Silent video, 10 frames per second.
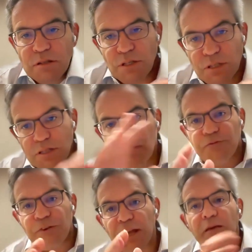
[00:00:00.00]
this is the
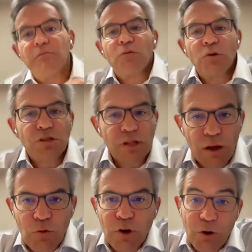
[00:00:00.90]
frame in which
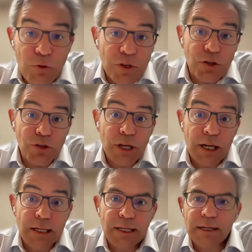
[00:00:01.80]
that work was
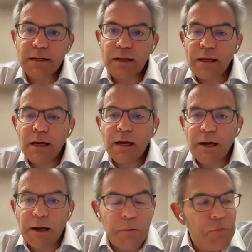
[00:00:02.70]
conducted,
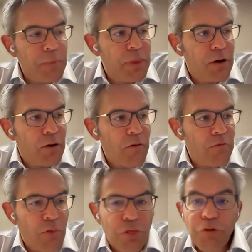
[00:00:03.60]
there
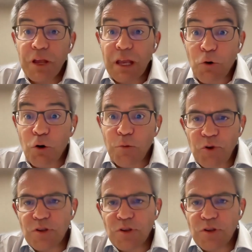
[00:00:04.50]
are 3 core